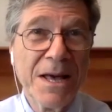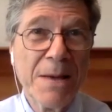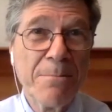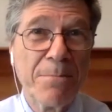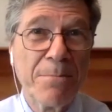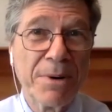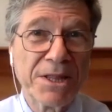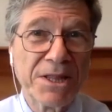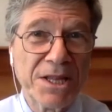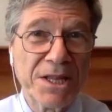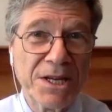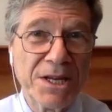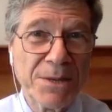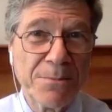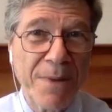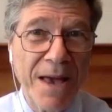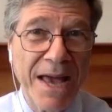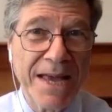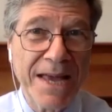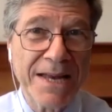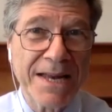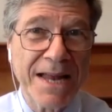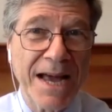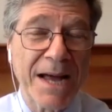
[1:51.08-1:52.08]
But the
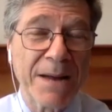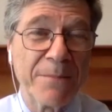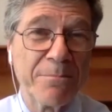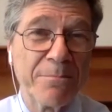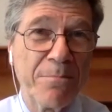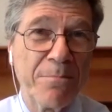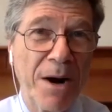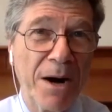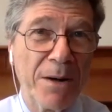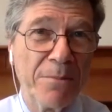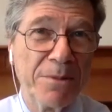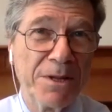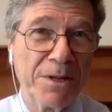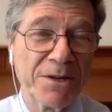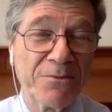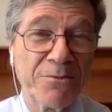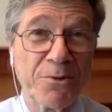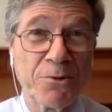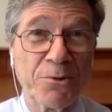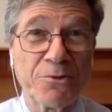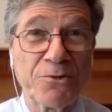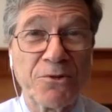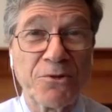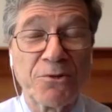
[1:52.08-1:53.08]
debate on public
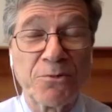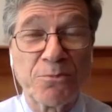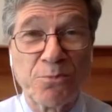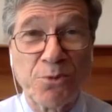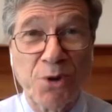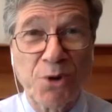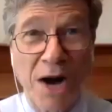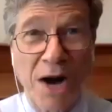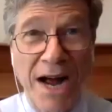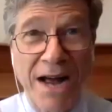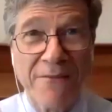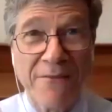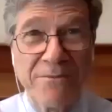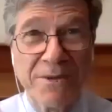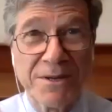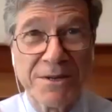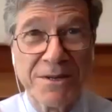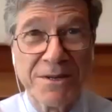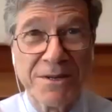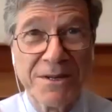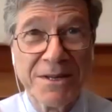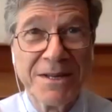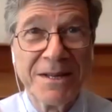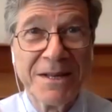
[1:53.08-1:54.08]
versus private
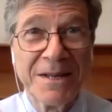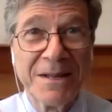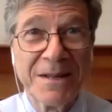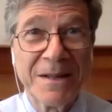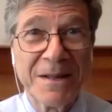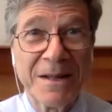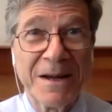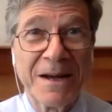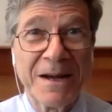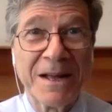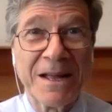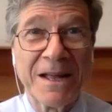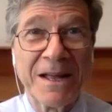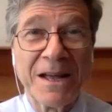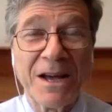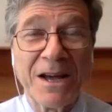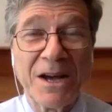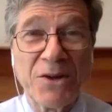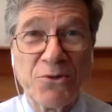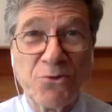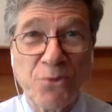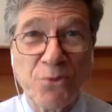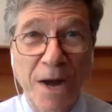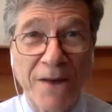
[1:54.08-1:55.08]
uh,
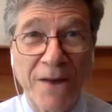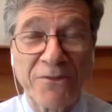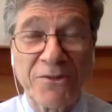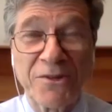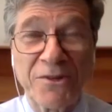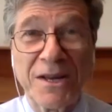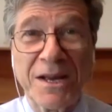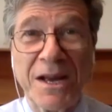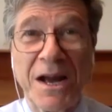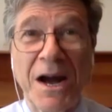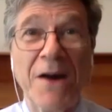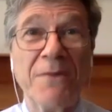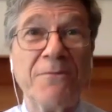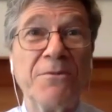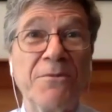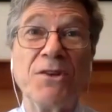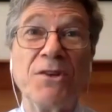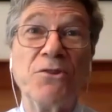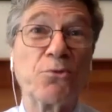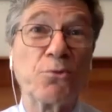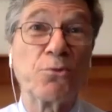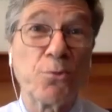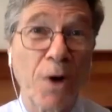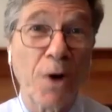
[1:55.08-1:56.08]
addressing of
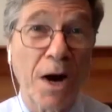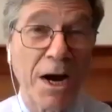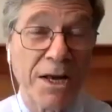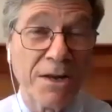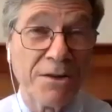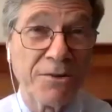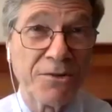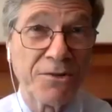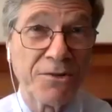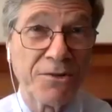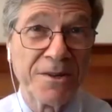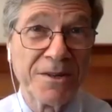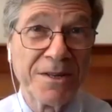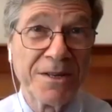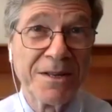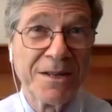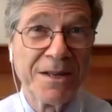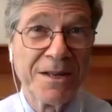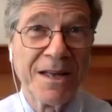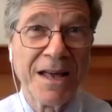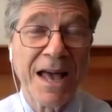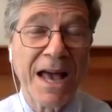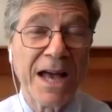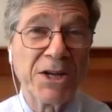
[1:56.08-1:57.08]
these rights
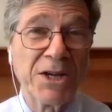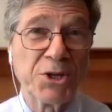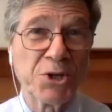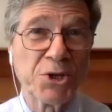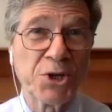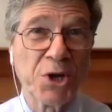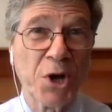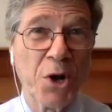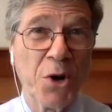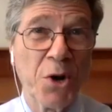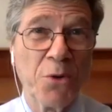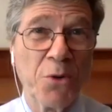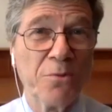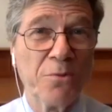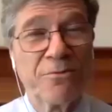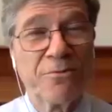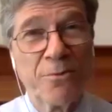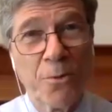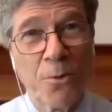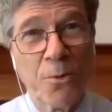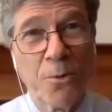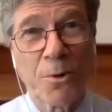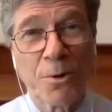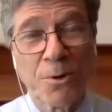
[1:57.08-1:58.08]
has shown
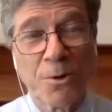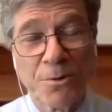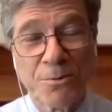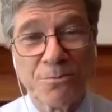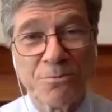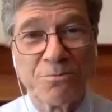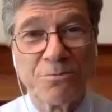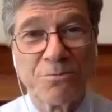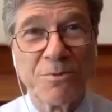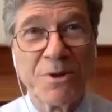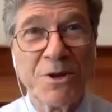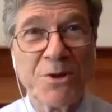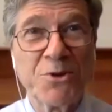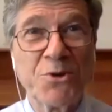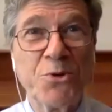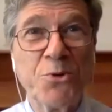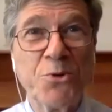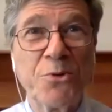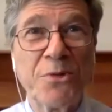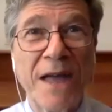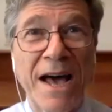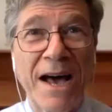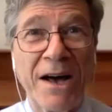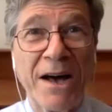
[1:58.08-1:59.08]
for
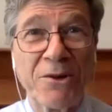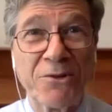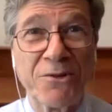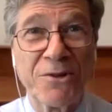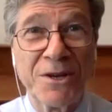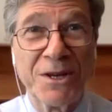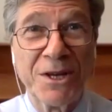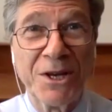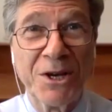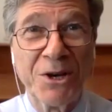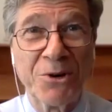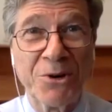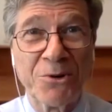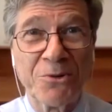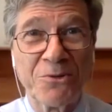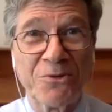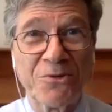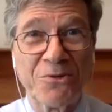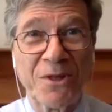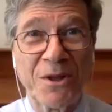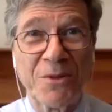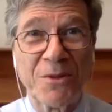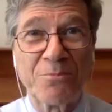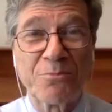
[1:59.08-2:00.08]
2,000
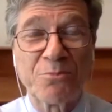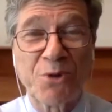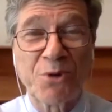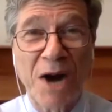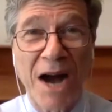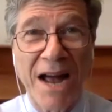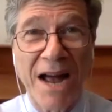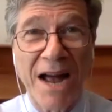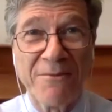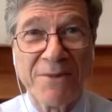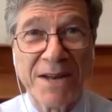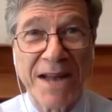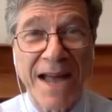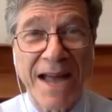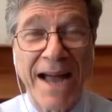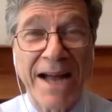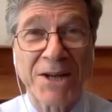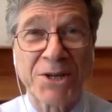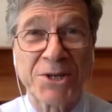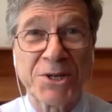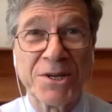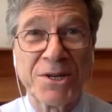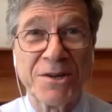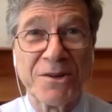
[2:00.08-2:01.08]
years that private
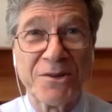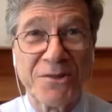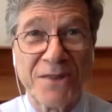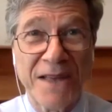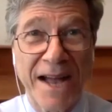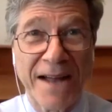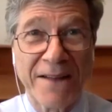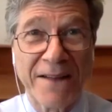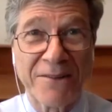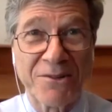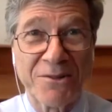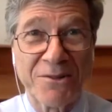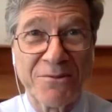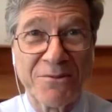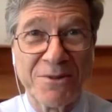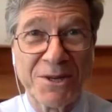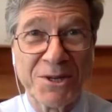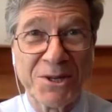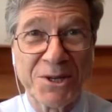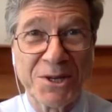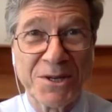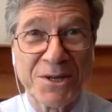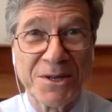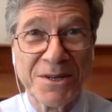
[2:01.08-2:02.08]
action is not
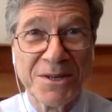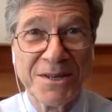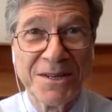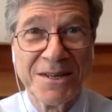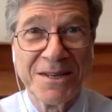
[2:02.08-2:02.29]
sufficient.